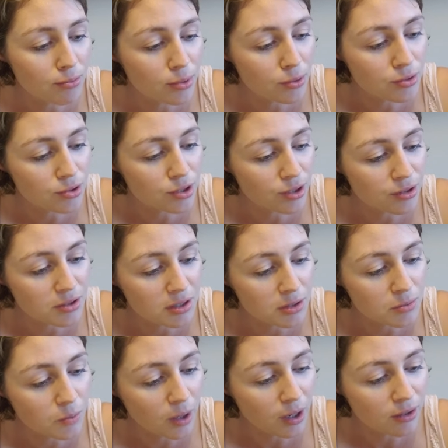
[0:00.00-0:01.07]
boosters
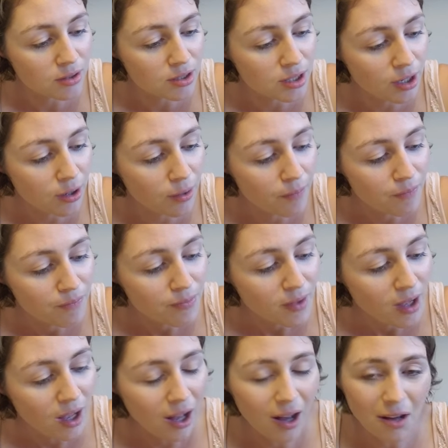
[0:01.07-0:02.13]
as well. So
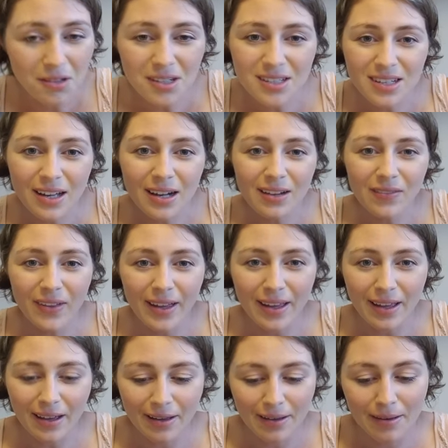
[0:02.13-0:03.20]
I'll just kind of
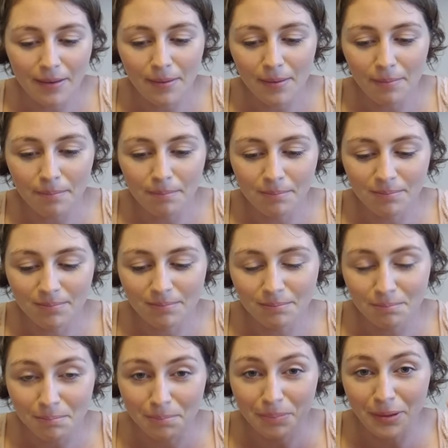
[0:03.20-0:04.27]
like
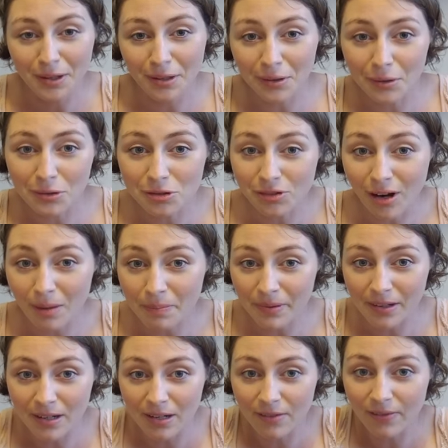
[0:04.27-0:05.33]
put a little
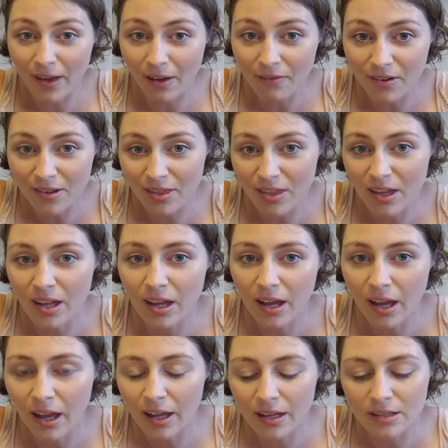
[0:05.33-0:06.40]
droplet of everything
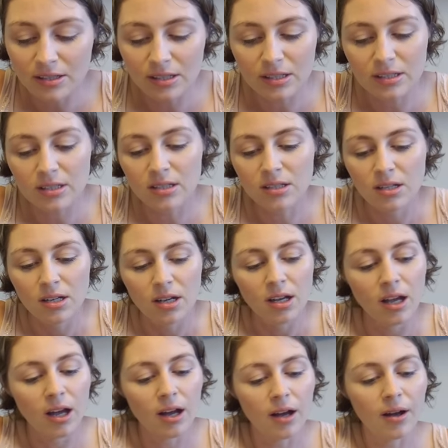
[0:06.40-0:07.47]
and just
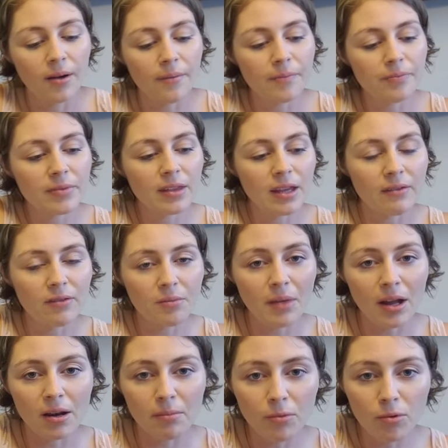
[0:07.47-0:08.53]
um, give them
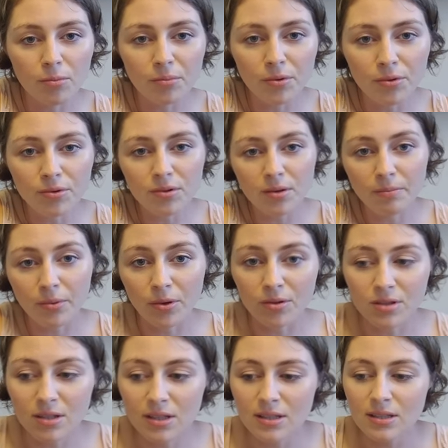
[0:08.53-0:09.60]
that immune
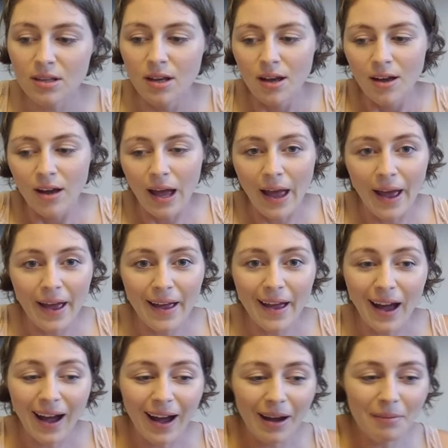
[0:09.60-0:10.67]
boost. Because
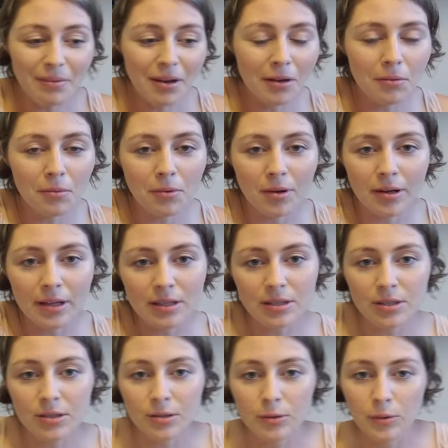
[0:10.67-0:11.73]
A, I'm not one
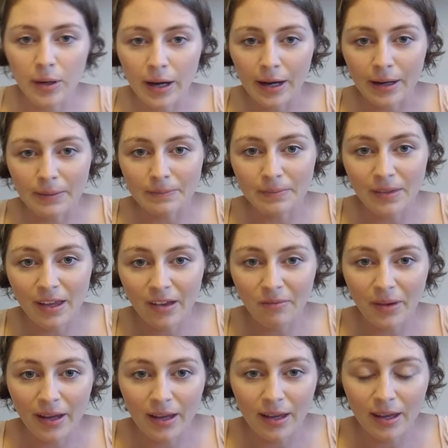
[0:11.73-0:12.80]
to um, give
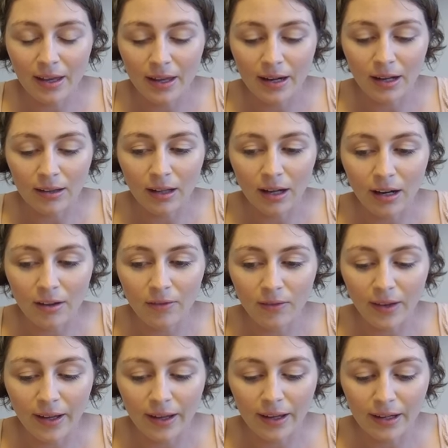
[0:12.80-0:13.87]
my kid a lot of
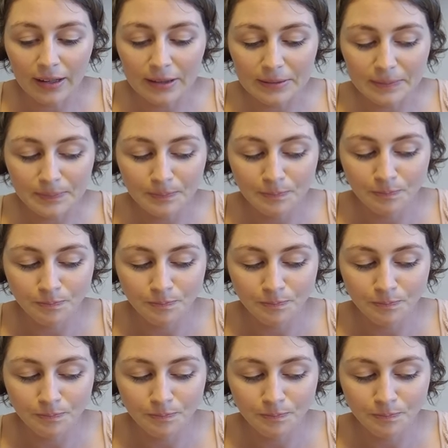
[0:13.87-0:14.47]
like um,